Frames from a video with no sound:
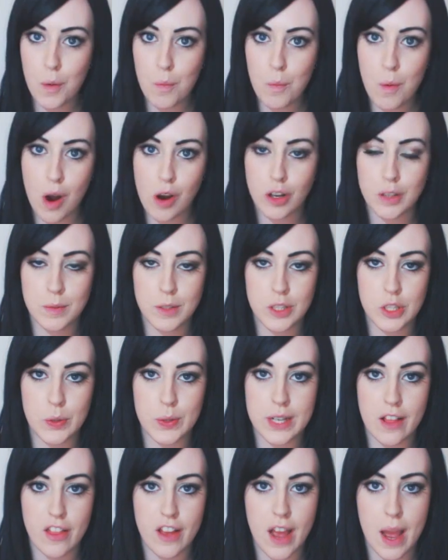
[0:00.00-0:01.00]
Hello and welcome
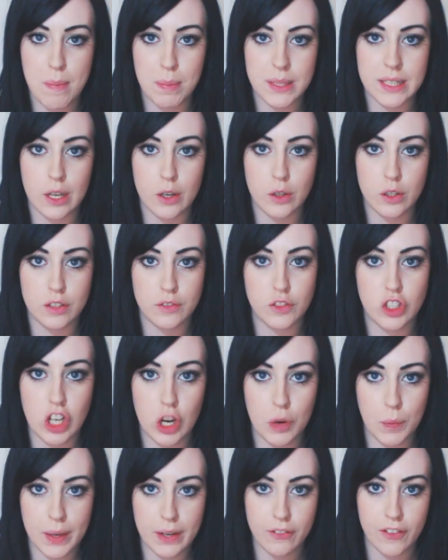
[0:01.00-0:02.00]
to another episode of
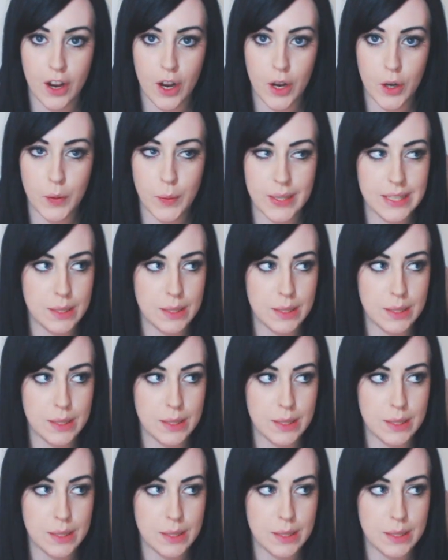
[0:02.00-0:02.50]
Joeyfaux.